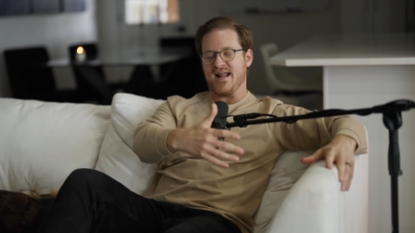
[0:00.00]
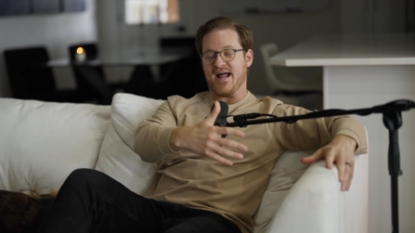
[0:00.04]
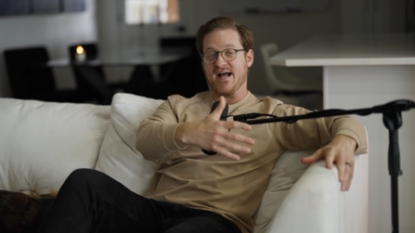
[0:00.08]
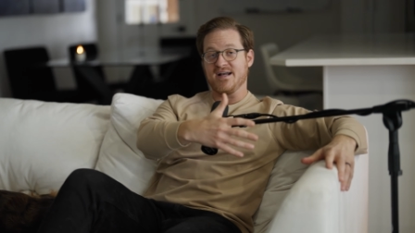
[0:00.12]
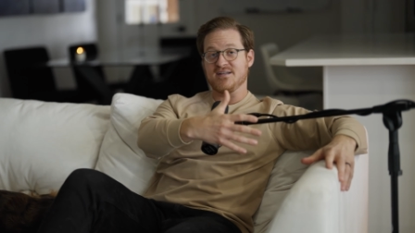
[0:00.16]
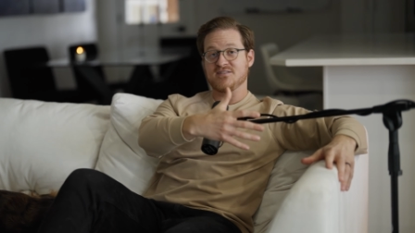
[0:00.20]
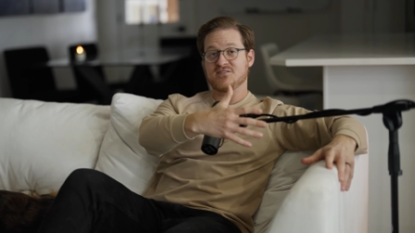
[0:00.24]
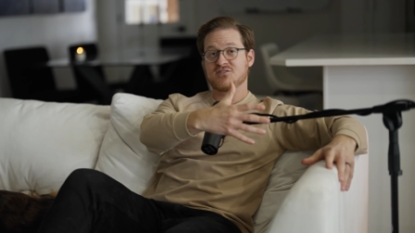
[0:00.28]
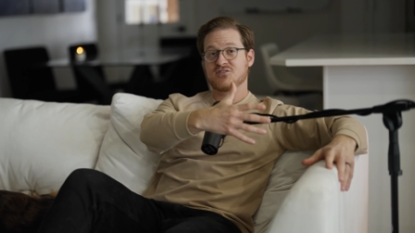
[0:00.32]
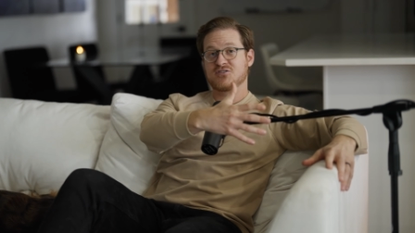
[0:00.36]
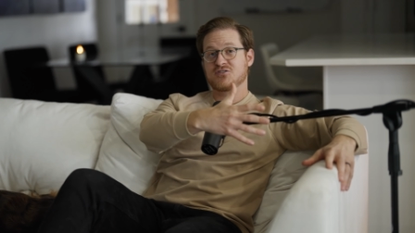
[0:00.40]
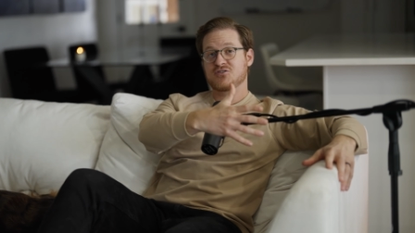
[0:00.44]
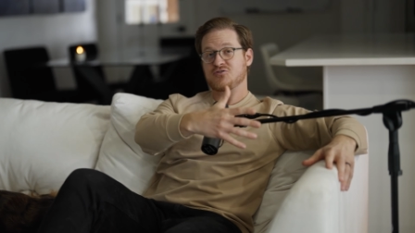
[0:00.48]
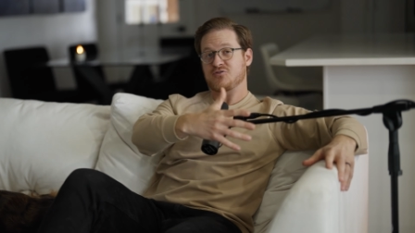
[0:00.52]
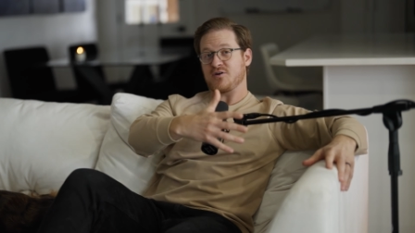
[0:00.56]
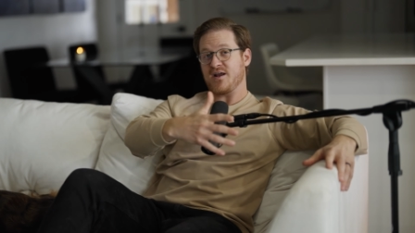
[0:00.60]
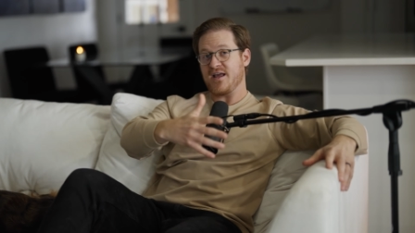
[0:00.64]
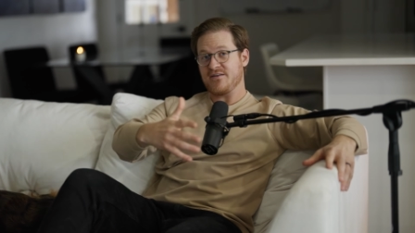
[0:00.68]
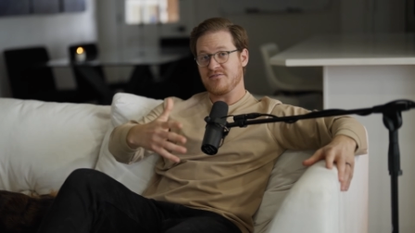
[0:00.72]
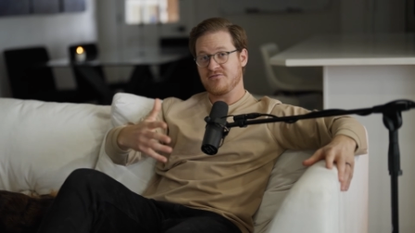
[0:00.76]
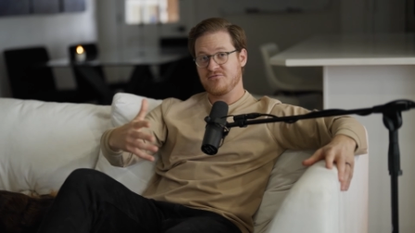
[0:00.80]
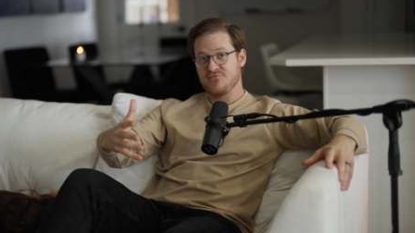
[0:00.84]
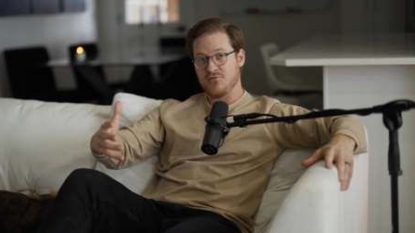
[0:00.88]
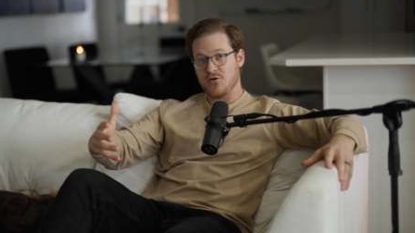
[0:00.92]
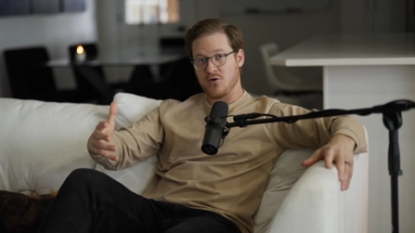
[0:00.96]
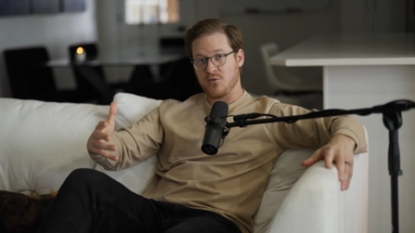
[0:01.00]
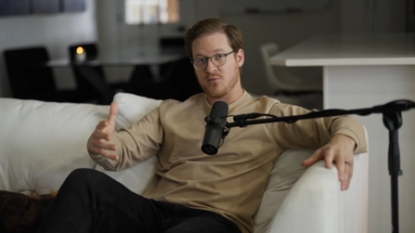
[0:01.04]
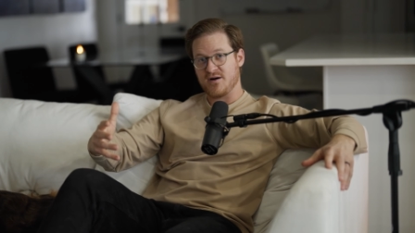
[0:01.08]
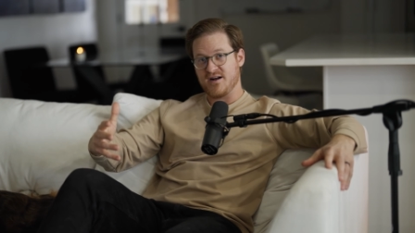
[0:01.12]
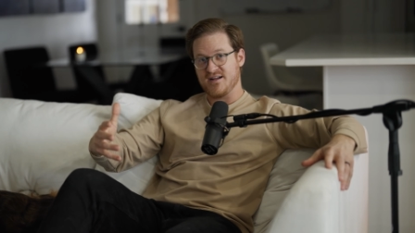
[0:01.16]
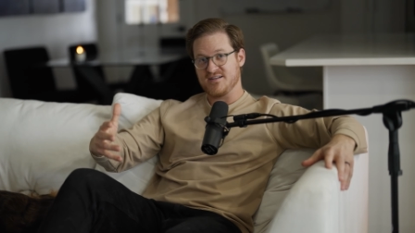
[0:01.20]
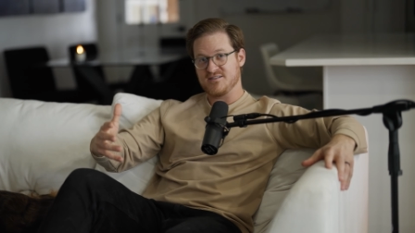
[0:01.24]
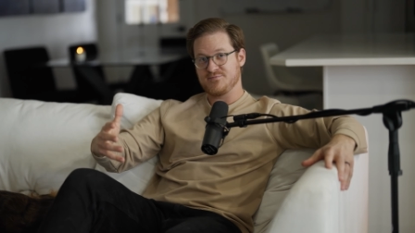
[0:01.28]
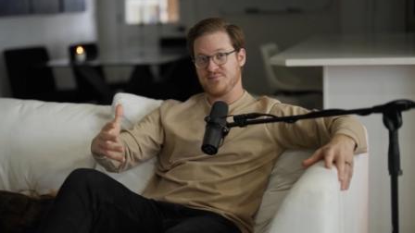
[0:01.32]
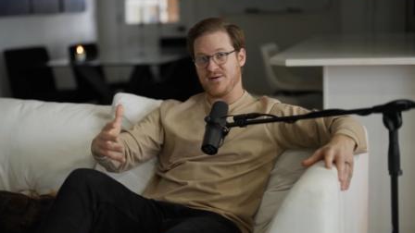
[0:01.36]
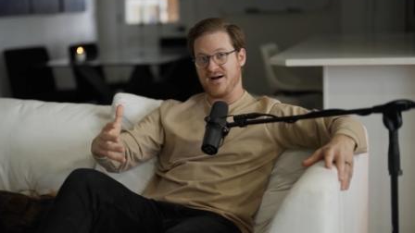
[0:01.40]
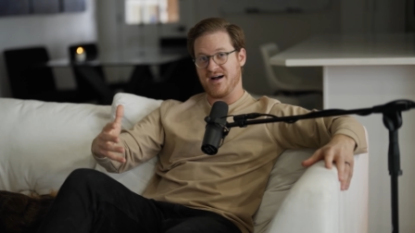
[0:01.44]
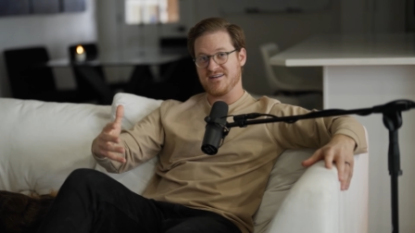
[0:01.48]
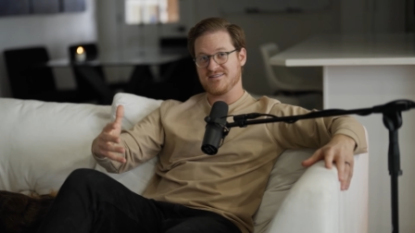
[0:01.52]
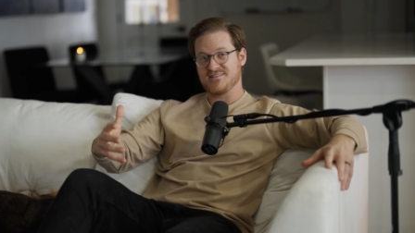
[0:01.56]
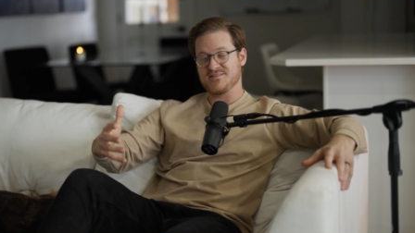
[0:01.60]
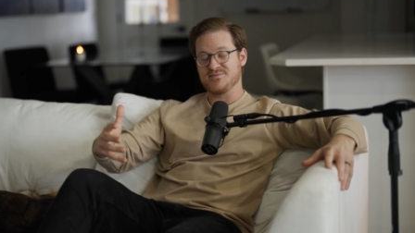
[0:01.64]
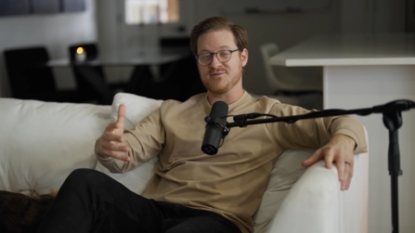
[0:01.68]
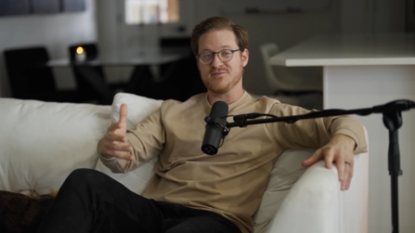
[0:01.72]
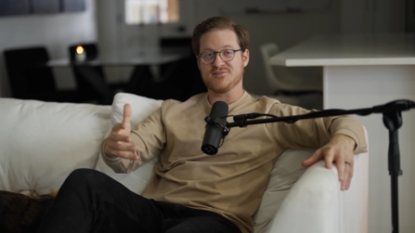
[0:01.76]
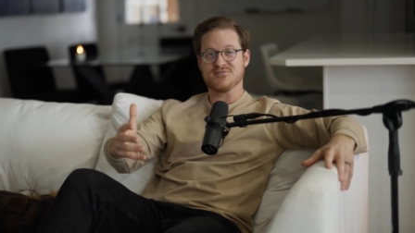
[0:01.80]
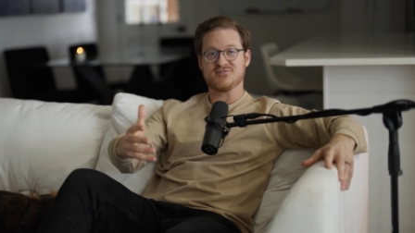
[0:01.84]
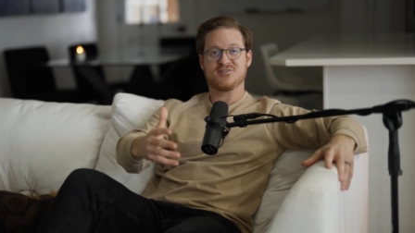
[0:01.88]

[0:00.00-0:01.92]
as straightforward as possible.